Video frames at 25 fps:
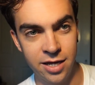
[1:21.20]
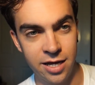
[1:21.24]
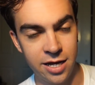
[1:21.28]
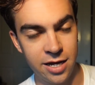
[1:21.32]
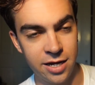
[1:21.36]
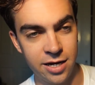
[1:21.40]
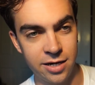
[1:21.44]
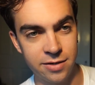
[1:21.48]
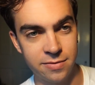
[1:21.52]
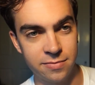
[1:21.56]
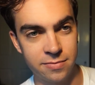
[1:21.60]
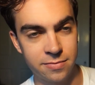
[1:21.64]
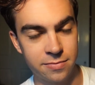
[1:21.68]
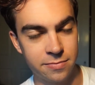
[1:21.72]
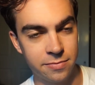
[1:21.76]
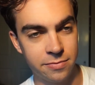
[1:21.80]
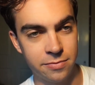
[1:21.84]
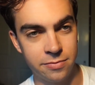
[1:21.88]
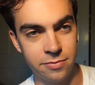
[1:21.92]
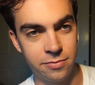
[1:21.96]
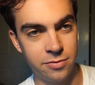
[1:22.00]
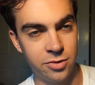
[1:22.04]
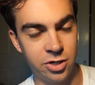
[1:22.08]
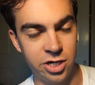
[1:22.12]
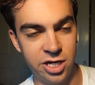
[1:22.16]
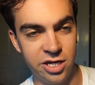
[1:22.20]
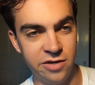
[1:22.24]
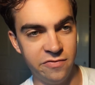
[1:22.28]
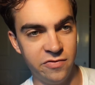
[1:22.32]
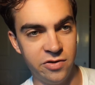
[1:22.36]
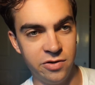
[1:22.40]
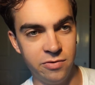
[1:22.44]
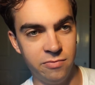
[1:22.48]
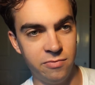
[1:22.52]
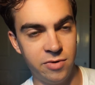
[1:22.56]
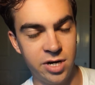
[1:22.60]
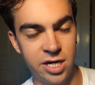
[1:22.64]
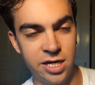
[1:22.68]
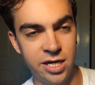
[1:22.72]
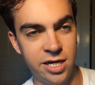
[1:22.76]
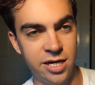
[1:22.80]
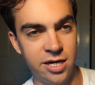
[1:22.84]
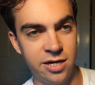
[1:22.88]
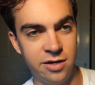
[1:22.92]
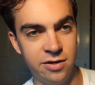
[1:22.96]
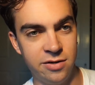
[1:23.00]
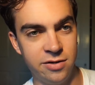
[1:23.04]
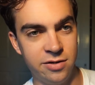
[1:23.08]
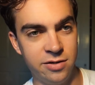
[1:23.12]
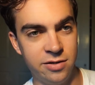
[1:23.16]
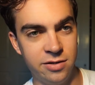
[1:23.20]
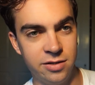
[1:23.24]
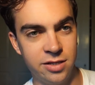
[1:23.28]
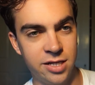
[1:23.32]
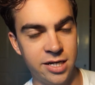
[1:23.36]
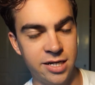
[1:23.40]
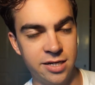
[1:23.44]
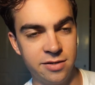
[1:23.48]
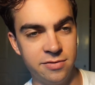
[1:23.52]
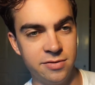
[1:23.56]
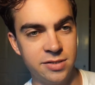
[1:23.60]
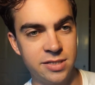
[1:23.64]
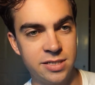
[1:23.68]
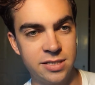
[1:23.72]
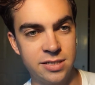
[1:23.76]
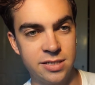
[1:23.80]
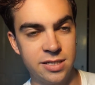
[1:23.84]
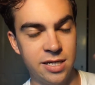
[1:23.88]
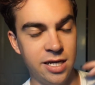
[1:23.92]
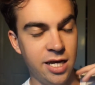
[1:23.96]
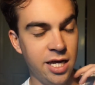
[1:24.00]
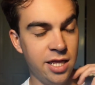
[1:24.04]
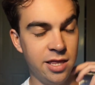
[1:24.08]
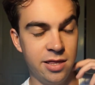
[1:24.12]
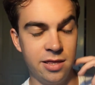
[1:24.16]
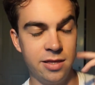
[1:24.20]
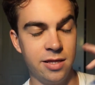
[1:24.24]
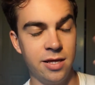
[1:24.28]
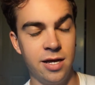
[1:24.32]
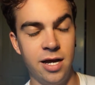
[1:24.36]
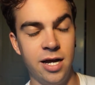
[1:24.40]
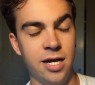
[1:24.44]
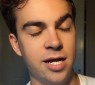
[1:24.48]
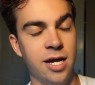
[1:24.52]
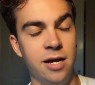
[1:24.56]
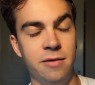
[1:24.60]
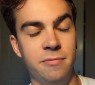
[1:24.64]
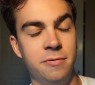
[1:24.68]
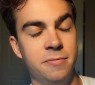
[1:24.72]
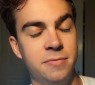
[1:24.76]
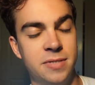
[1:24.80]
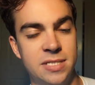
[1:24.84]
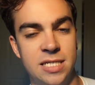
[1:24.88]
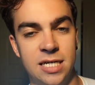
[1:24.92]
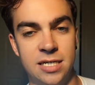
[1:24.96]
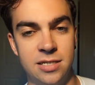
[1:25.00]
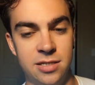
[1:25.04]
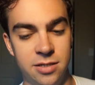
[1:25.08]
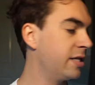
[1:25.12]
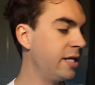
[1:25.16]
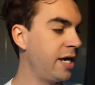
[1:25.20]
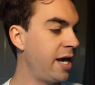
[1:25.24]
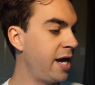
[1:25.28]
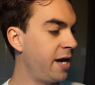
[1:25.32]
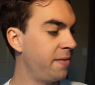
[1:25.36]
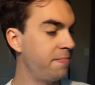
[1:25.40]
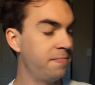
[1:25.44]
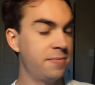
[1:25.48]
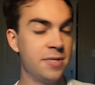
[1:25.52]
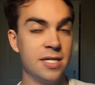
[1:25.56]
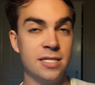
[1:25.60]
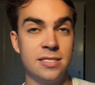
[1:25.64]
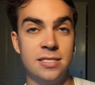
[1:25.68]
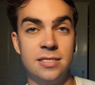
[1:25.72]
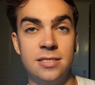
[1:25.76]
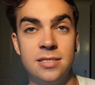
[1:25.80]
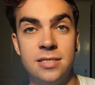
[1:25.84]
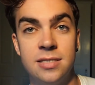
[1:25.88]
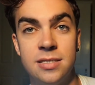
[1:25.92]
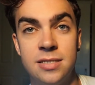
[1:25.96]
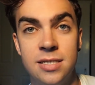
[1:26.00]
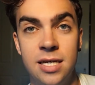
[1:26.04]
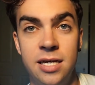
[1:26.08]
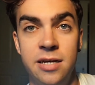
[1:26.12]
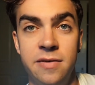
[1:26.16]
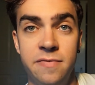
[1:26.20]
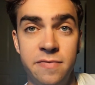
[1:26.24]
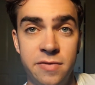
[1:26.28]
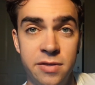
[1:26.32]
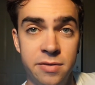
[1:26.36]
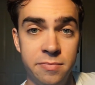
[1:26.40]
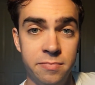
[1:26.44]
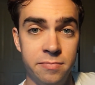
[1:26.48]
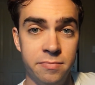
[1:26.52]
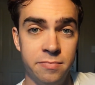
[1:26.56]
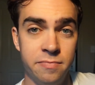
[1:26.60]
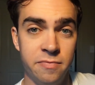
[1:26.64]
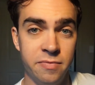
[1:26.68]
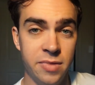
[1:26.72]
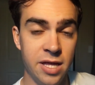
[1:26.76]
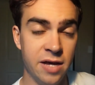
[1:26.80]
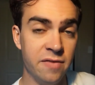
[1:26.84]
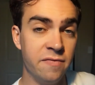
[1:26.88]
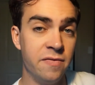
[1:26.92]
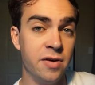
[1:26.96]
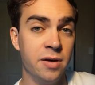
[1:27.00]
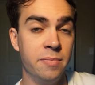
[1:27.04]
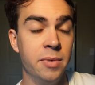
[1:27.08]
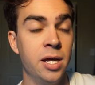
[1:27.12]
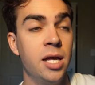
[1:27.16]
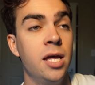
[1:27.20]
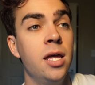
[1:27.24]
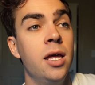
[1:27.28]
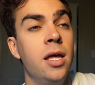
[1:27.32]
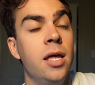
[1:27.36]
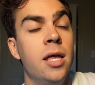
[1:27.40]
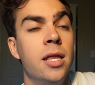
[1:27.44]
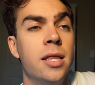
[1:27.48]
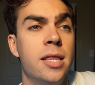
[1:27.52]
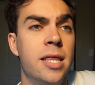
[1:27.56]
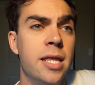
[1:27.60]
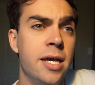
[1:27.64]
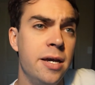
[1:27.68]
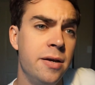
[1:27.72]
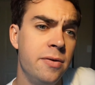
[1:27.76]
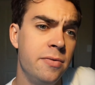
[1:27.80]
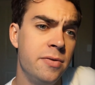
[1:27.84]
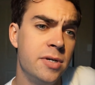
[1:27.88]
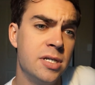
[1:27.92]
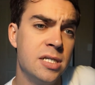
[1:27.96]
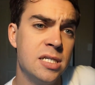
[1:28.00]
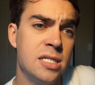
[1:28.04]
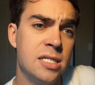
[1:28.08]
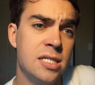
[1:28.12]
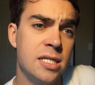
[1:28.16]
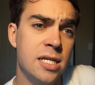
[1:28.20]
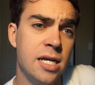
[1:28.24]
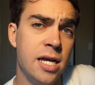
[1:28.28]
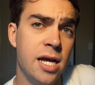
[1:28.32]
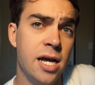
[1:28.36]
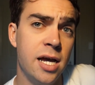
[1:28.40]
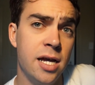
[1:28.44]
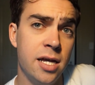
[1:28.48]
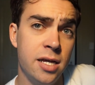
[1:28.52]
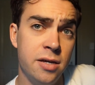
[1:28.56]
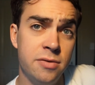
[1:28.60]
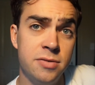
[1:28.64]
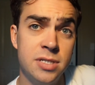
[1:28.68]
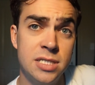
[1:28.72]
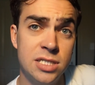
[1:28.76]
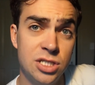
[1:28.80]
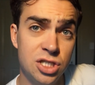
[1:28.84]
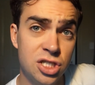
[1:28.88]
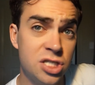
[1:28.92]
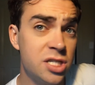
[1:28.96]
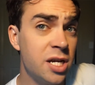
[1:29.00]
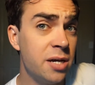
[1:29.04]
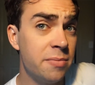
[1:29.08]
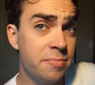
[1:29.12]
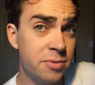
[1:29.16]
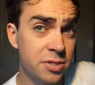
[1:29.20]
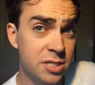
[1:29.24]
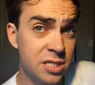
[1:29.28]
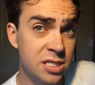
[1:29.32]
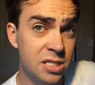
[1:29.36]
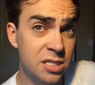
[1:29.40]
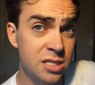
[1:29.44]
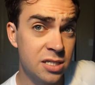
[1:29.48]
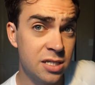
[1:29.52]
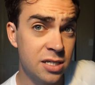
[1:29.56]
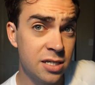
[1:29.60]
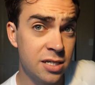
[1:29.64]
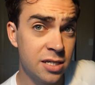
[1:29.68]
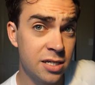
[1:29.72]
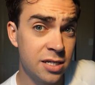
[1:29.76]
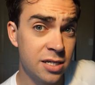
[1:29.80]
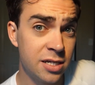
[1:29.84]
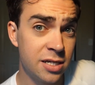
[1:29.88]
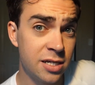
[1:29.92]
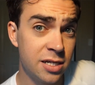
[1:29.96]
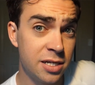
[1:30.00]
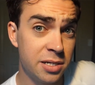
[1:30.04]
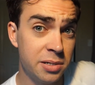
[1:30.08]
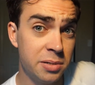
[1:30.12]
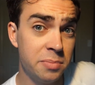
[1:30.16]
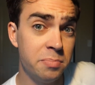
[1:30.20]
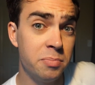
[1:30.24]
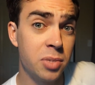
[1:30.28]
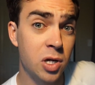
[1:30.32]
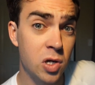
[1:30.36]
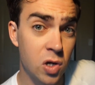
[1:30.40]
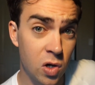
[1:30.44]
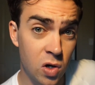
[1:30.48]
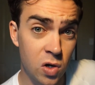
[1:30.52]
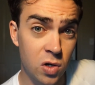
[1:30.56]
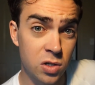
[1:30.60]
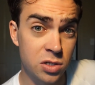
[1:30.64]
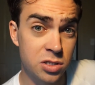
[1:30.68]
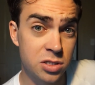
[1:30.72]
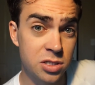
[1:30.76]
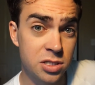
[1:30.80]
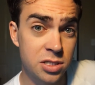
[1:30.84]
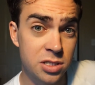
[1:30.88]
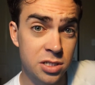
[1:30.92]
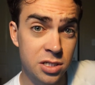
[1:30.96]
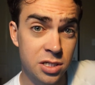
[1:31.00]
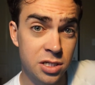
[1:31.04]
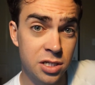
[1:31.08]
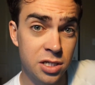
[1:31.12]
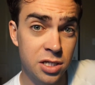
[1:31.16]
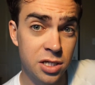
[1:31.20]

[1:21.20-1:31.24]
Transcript: at whatever, 1 hour, like I can't remember exact time. The app doesn't save them that far. It was in Shepparton because